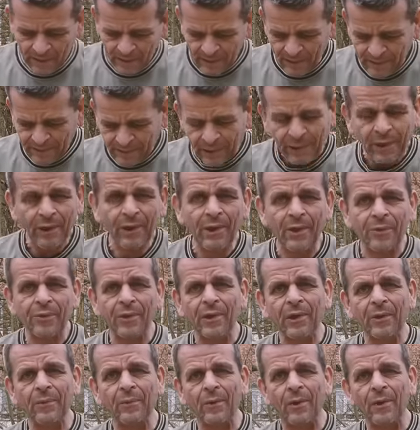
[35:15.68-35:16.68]
That's another
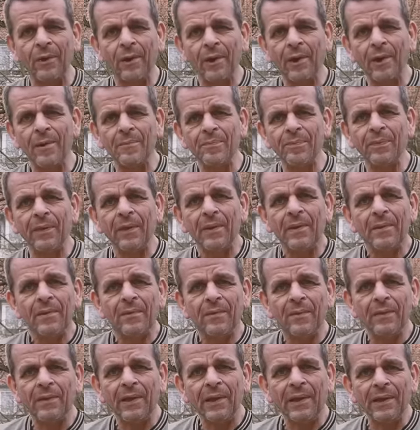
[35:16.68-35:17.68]
thing. Um,
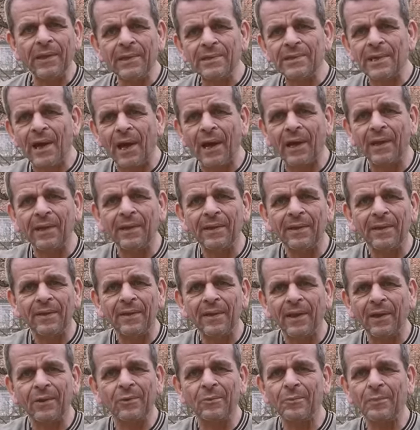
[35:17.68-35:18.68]
inside
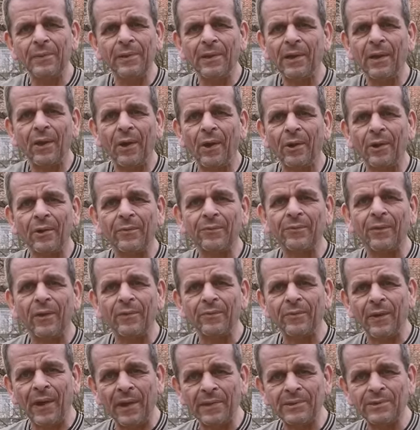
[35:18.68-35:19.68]
there can be a lot of,
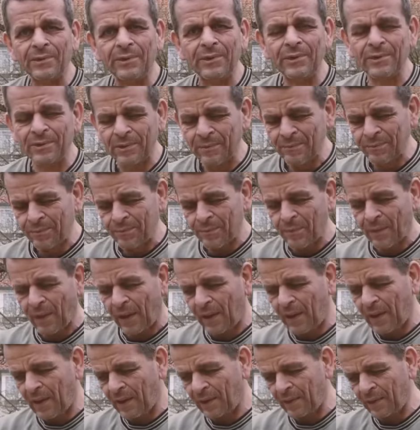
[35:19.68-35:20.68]
of ashes
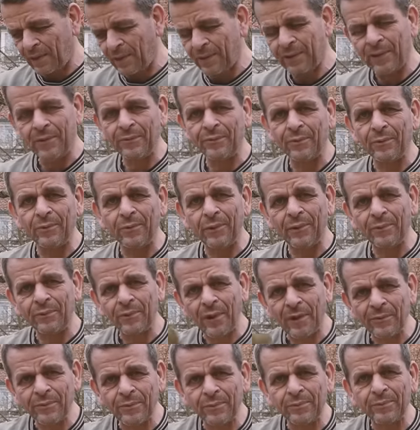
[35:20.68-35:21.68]
and uh, if you if
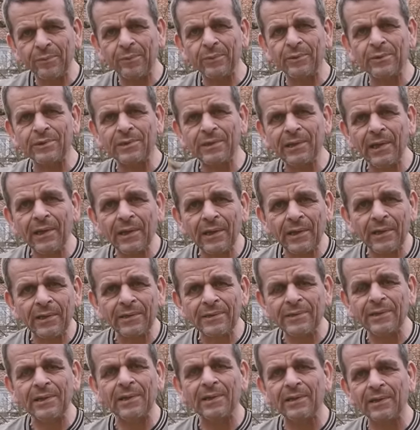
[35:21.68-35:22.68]
you have to put sealant,
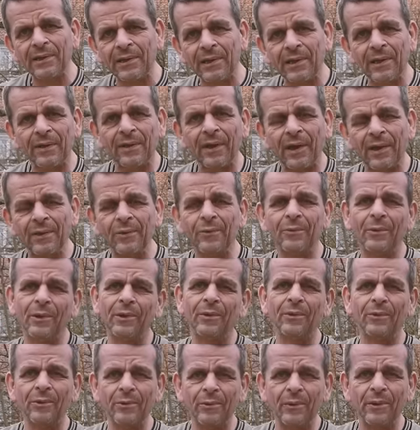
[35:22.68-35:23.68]
sealant in there, you
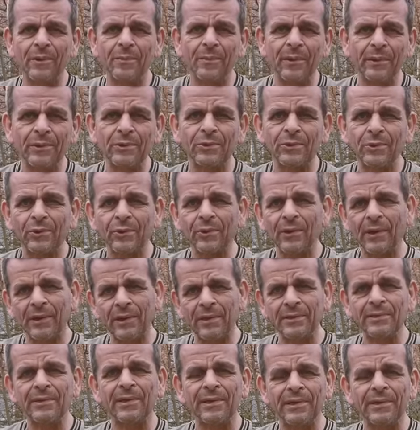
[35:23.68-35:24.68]
wanna you wanna make sure that
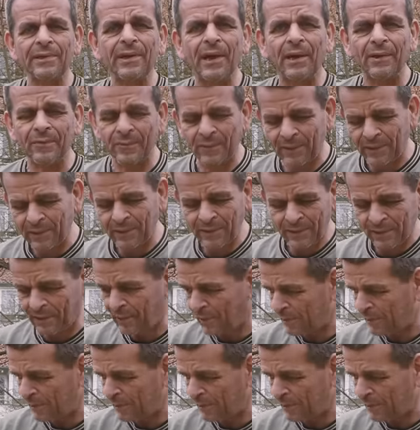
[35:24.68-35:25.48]
it's it's kind of clean in